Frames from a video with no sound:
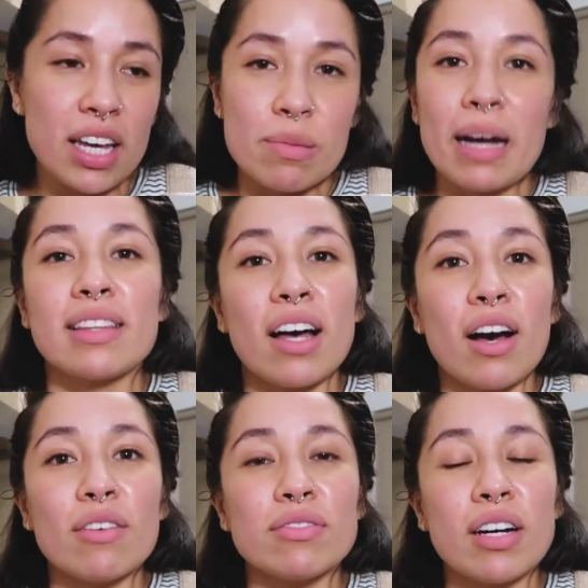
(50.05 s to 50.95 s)
was my
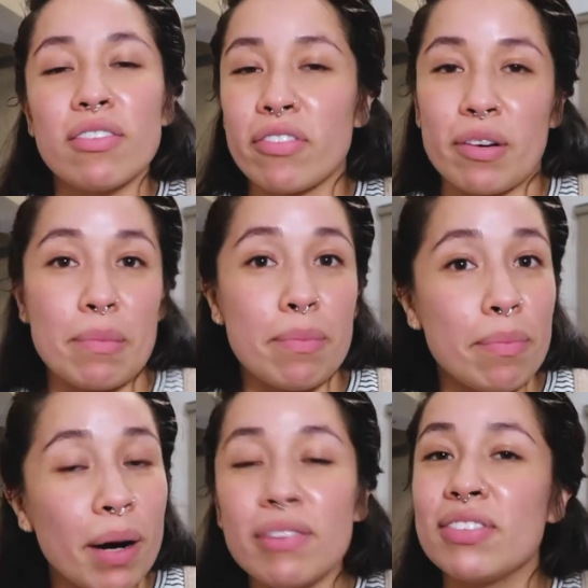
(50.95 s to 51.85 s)
love for
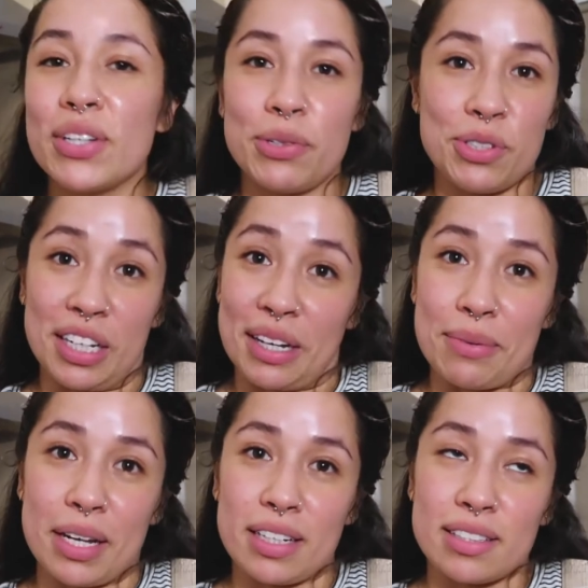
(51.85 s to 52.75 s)
buffalo chicken
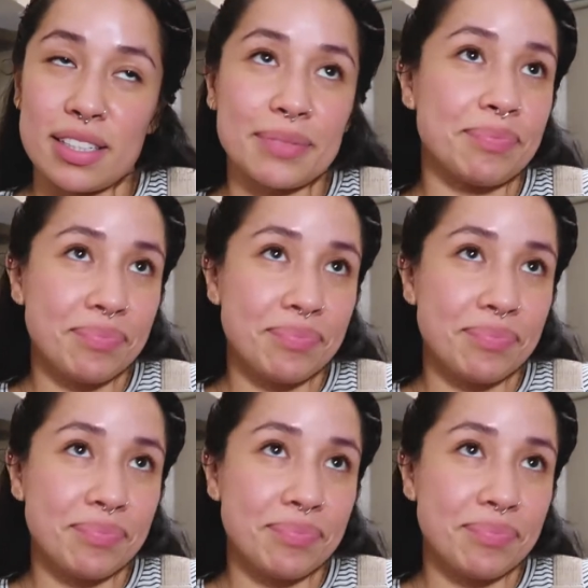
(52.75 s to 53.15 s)
wings.